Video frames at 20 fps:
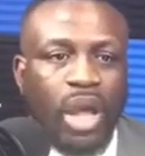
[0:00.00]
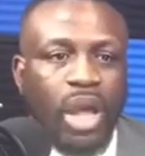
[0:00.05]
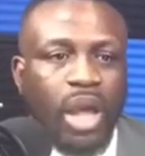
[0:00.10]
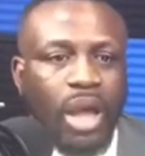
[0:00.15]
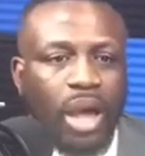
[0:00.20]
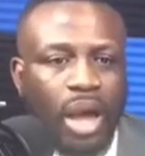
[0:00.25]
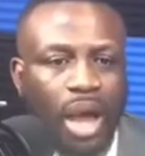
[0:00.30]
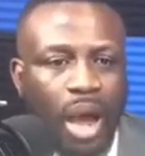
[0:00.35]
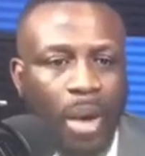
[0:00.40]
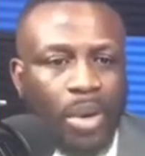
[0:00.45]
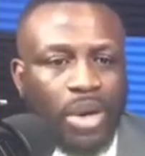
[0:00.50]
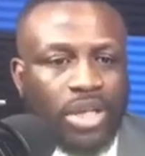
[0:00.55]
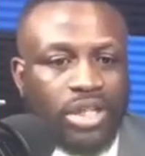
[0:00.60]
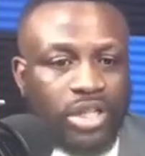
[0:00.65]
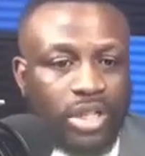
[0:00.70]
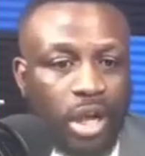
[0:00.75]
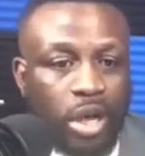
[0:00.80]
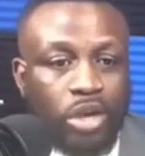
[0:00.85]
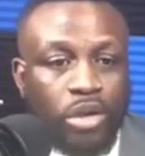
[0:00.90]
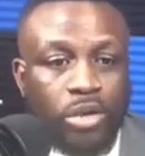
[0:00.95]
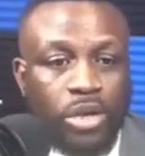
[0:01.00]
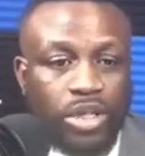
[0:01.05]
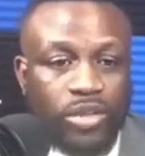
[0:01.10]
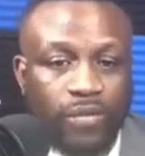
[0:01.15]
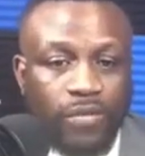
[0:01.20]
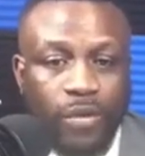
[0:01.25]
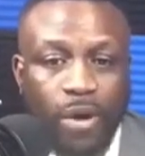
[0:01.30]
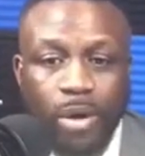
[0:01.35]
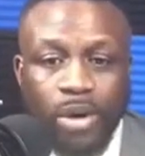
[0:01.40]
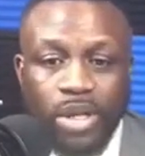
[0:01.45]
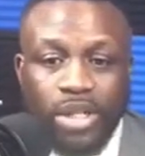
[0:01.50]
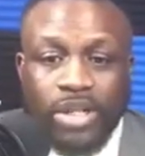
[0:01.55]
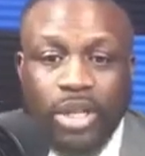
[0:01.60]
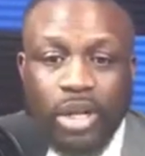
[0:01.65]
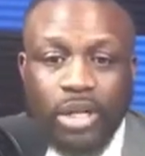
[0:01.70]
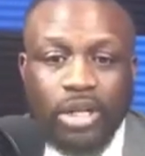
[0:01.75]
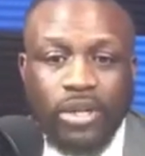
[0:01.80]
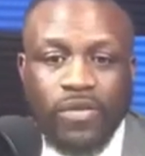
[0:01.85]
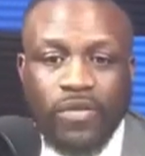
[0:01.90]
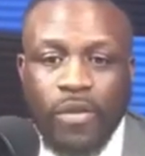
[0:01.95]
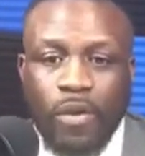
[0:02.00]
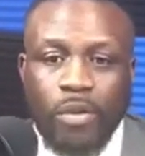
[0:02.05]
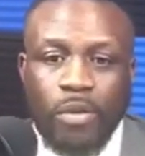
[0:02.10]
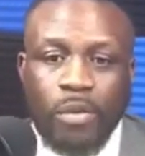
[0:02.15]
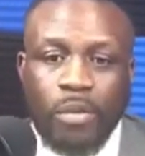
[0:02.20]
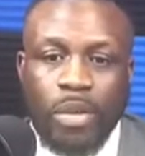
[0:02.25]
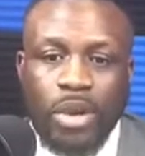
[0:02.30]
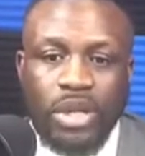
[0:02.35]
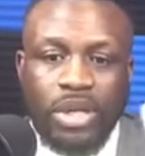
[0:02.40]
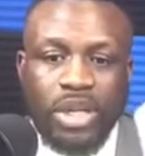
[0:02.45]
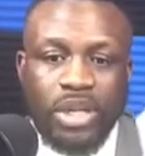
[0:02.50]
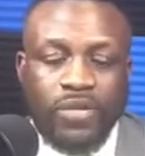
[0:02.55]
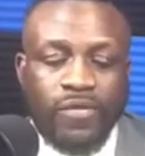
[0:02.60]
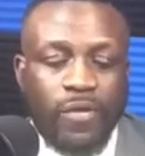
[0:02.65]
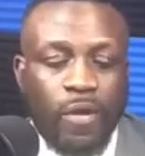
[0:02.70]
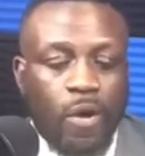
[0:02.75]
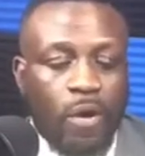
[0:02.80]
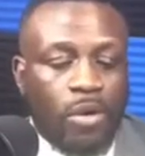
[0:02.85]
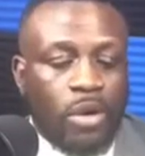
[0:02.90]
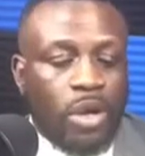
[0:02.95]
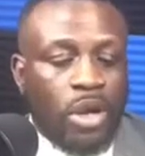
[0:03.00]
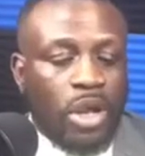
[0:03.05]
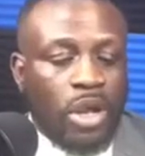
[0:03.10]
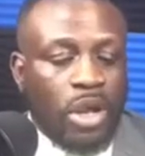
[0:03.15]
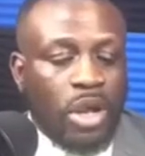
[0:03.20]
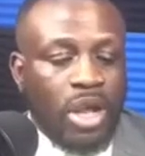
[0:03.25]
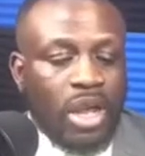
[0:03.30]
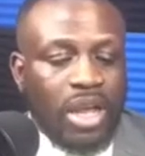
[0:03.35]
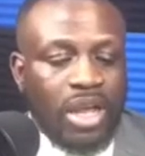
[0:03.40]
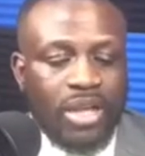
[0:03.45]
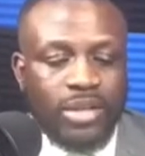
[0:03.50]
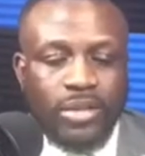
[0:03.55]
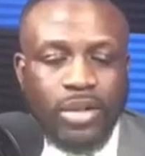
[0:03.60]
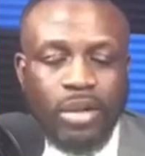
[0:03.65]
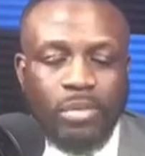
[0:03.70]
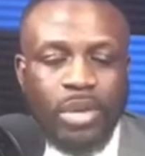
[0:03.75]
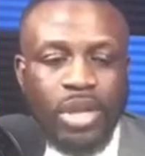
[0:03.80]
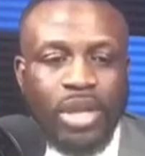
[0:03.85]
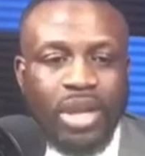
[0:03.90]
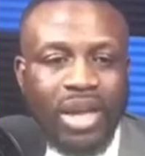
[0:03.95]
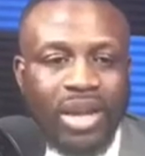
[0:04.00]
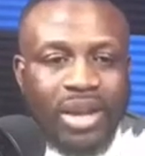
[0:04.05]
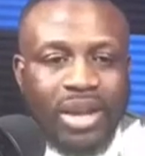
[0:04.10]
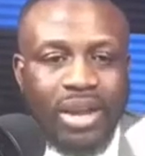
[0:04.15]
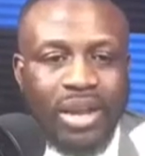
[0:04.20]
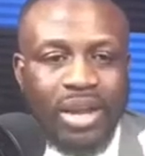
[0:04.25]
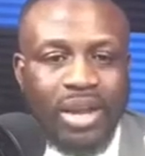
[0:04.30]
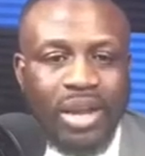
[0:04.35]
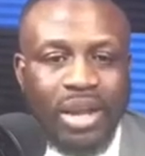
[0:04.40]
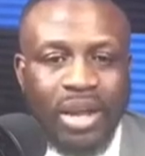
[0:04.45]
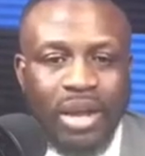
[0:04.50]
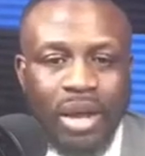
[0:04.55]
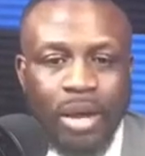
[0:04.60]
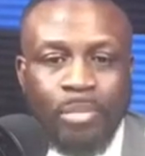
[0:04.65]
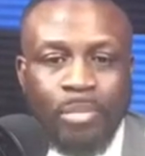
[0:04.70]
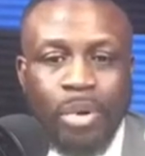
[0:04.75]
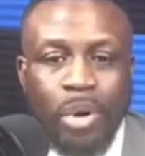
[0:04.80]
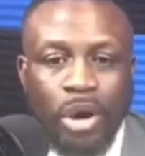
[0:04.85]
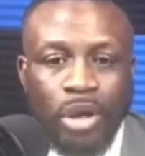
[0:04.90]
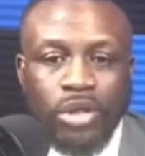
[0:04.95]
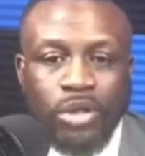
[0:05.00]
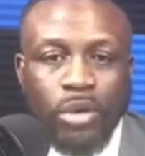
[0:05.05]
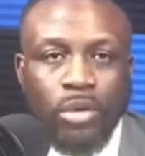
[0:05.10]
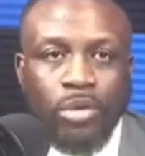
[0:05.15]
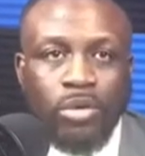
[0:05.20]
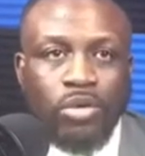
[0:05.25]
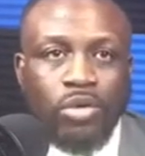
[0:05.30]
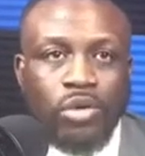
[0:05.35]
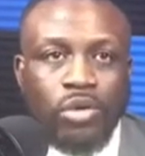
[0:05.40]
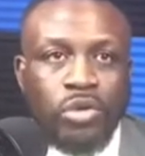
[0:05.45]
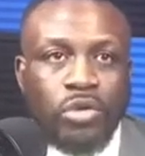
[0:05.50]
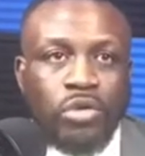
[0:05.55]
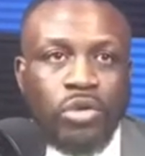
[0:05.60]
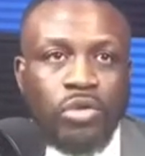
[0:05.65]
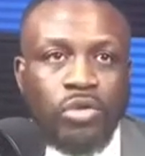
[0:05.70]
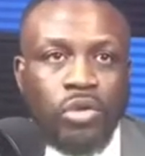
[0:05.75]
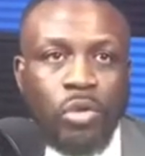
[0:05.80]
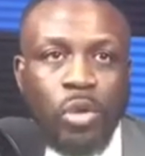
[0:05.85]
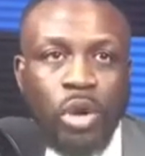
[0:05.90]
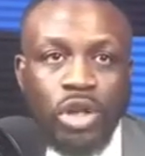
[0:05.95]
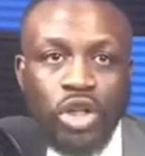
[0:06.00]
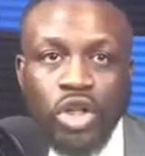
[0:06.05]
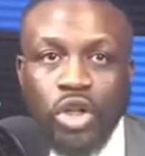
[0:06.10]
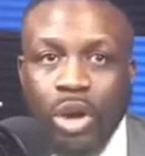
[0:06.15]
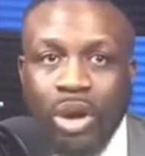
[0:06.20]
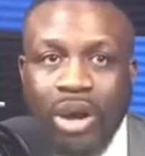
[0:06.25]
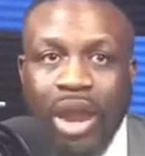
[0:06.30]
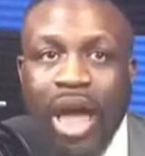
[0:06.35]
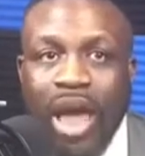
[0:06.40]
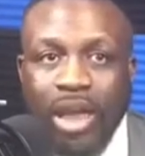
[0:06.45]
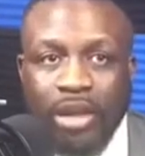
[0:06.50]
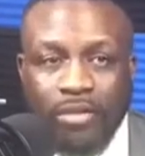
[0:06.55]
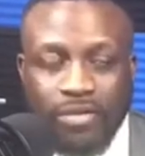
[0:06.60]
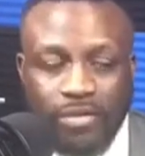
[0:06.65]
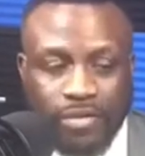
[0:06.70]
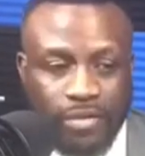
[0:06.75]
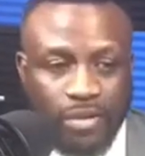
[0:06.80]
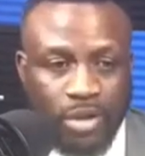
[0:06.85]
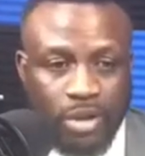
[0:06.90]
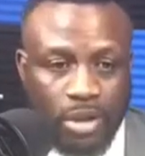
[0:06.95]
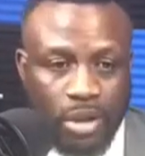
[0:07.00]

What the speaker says: I want to sell you this phone. I want to sell this phone. But this phone is going to be a puzzle towards your life.